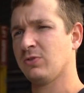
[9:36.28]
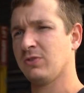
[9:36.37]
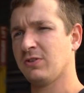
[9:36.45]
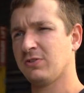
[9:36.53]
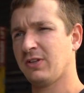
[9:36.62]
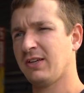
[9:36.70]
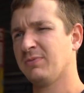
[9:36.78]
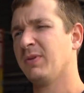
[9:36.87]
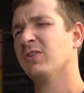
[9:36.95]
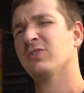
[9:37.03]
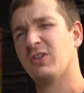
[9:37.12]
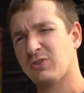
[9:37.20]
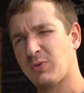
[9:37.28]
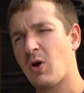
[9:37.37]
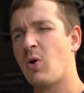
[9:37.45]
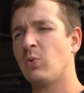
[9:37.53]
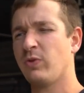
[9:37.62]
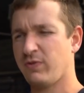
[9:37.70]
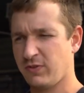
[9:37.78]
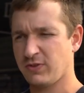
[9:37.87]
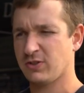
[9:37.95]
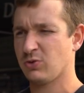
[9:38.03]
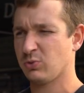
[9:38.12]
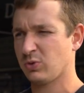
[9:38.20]
and the slicks, but the slicks were old, the
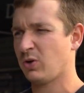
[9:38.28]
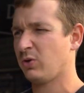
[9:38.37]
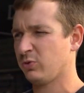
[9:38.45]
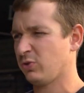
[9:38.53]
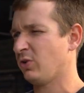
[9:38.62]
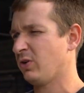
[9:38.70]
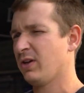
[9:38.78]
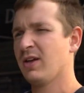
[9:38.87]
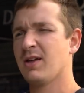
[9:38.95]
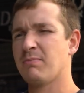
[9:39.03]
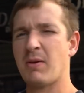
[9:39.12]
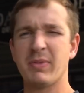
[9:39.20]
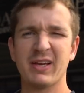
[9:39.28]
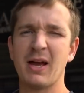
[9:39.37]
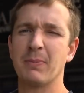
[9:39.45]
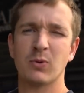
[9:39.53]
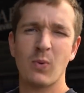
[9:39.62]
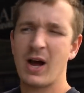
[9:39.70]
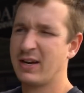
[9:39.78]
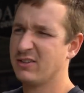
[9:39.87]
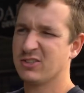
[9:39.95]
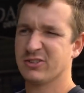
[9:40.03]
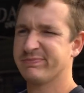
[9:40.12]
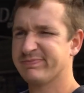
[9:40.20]
52s were old, so maybe the gap had
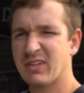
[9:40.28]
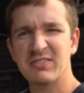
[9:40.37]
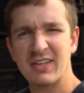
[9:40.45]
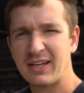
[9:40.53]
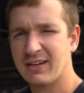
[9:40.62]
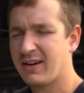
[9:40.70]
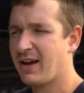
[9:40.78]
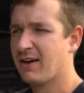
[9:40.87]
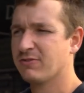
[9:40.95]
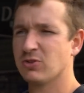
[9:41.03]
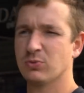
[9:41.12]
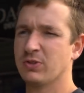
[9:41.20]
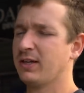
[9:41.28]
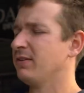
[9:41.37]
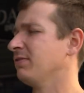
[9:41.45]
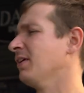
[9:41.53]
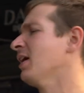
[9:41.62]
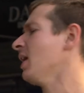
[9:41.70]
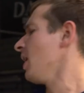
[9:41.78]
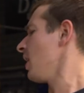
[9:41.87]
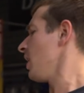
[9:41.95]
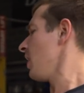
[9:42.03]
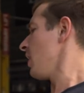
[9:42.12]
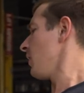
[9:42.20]
widened to a 1.5, 2 seconds.
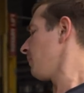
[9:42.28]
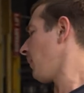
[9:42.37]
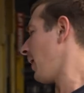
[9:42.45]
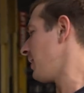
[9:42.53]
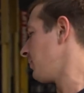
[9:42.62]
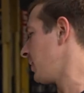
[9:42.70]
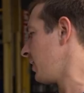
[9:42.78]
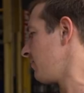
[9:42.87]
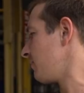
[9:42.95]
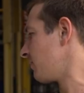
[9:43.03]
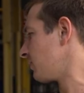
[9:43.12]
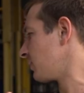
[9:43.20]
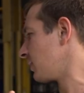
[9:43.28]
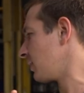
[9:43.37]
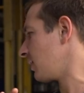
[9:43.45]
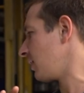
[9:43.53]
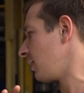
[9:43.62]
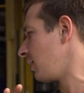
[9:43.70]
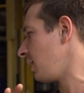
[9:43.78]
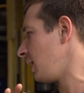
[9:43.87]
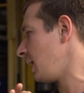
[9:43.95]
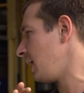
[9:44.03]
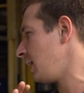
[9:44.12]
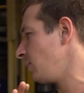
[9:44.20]
But anyway,
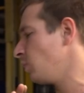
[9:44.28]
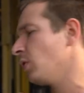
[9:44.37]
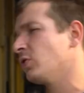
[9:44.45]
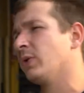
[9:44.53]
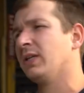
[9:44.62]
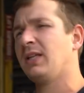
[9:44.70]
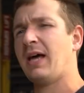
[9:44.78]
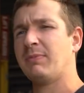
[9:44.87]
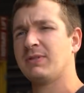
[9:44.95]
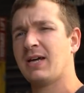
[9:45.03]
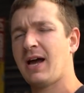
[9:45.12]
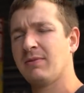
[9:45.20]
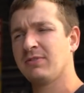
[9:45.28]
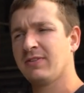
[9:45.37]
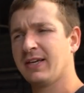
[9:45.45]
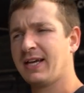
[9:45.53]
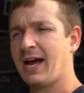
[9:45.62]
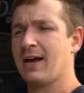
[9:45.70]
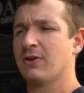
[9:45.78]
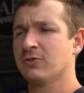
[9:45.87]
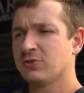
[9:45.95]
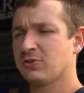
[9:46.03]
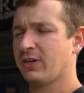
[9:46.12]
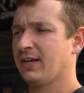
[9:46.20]
we were doing lap times in the car on
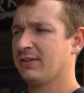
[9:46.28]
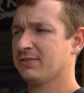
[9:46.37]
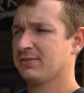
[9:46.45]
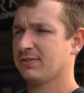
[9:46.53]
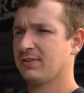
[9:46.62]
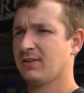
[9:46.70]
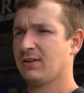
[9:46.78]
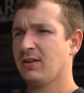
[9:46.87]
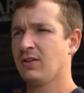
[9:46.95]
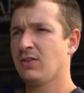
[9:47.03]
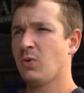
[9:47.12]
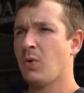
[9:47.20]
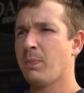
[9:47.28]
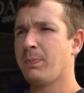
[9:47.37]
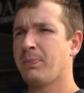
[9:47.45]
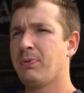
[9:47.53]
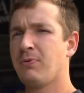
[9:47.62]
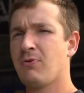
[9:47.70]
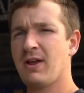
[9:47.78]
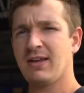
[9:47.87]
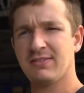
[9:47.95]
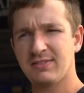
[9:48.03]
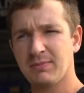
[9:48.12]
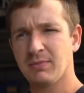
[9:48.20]
slicks that were
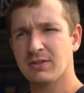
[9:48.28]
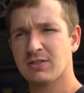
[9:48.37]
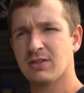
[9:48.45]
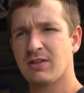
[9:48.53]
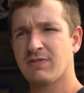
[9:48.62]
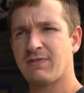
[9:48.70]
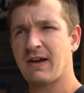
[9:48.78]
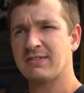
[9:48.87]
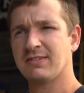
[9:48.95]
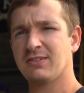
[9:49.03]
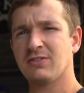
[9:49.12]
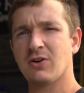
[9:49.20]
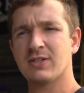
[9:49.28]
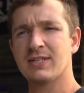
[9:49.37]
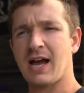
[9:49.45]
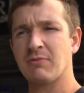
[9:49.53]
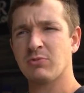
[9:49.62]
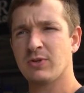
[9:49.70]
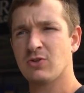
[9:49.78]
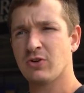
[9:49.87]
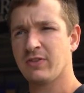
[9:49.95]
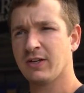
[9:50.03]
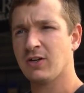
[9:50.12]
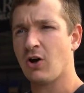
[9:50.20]
pretty similar to the fastest sort of times we'd done
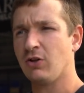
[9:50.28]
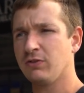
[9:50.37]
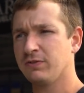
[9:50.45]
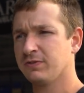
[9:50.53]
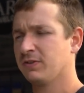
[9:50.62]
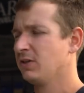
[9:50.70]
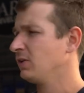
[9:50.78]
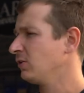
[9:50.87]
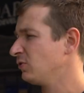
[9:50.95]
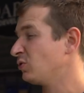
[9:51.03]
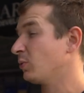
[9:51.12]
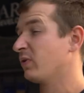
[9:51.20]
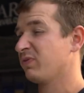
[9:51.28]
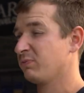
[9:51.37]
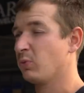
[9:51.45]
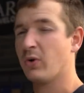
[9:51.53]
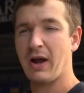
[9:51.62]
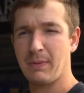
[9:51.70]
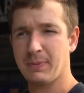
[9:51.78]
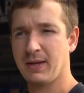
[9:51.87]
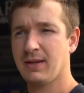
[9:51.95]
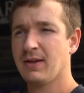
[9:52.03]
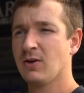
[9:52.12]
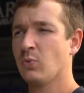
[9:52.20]
in the Golf, so we were
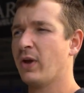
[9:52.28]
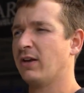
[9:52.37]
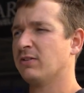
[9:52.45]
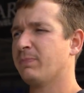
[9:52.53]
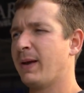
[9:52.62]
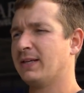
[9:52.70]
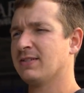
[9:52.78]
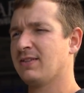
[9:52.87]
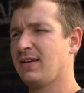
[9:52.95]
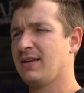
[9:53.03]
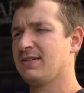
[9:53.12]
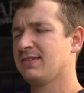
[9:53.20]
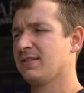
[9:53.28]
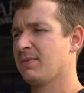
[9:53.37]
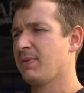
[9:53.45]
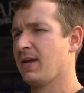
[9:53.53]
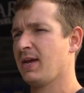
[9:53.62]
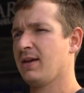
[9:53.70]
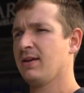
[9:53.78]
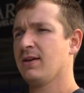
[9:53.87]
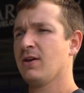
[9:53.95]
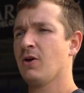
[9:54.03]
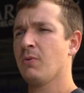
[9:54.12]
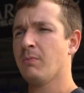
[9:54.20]
happy. We expected these to be
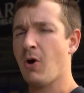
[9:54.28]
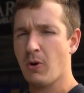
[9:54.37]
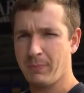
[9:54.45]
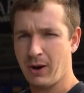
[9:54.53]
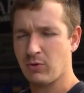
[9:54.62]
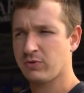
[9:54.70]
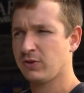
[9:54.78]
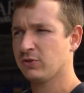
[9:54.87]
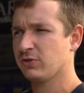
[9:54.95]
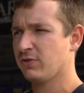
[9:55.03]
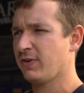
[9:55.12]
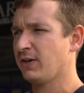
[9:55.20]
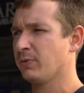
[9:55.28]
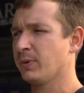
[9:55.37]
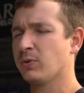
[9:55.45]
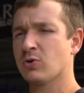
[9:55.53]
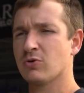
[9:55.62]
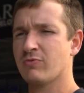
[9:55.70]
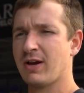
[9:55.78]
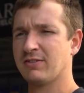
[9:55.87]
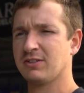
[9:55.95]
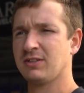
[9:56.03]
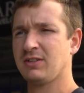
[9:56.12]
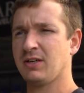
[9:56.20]
more powerful because the VW Cup
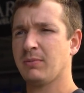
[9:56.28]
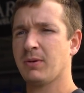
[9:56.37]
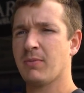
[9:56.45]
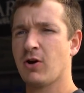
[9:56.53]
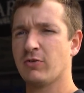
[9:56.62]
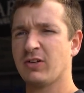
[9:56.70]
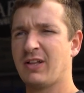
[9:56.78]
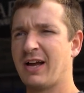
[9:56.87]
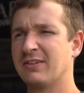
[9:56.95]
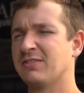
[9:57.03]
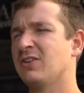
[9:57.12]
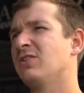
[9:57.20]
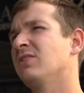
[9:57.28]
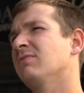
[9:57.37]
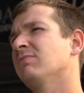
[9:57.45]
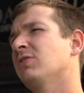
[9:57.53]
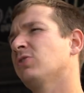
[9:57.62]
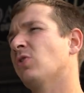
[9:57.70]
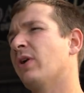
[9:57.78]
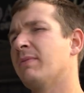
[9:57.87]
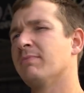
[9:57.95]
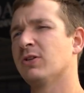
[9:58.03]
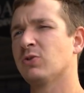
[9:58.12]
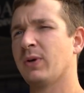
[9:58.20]
regs are a little bit more relaxed than the sort of
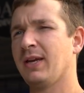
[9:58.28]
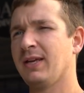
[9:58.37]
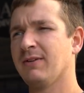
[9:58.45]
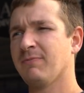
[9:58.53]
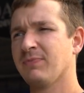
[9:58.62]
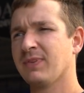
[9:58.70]
in between